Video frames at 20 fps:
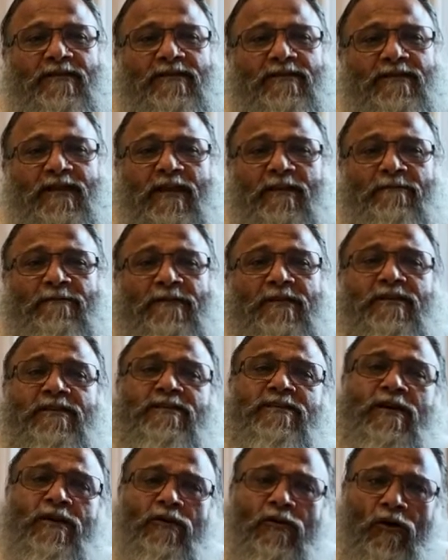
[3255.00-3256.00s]
Self
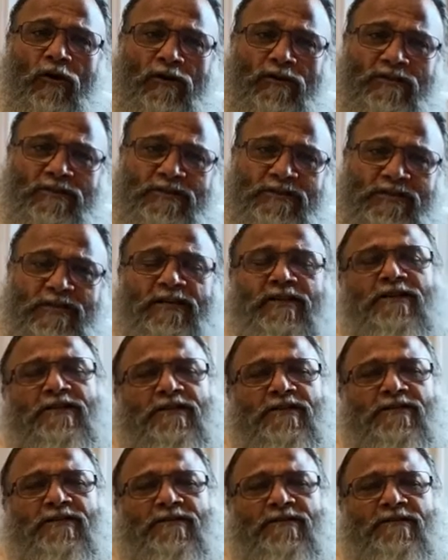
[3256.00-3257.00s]
is
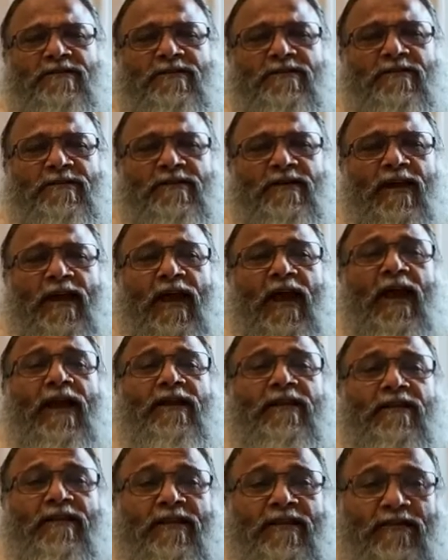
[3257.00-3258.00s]
constant.
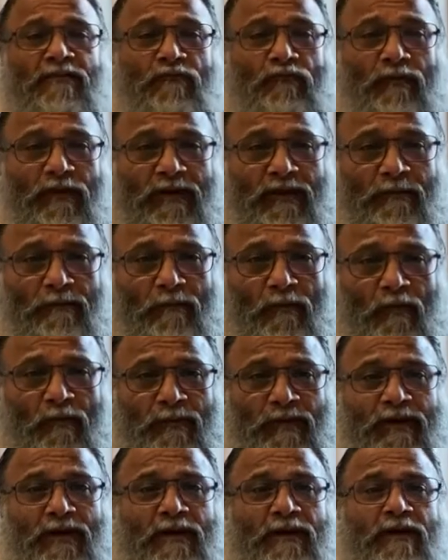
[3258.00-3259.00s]
At this very
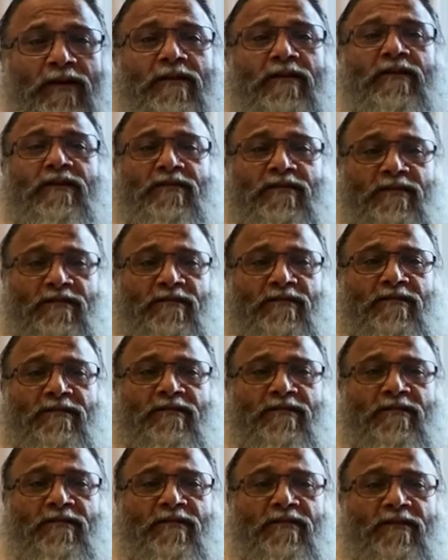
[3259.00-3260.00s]
moment it
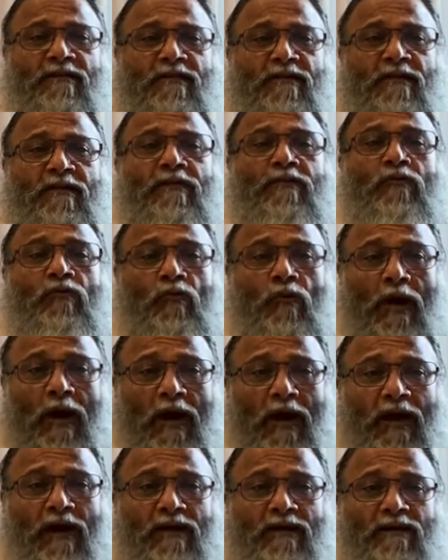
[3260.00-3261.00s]
is. You
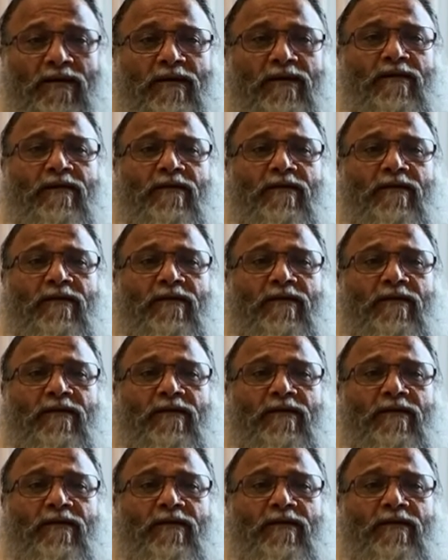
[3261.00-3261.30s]
are.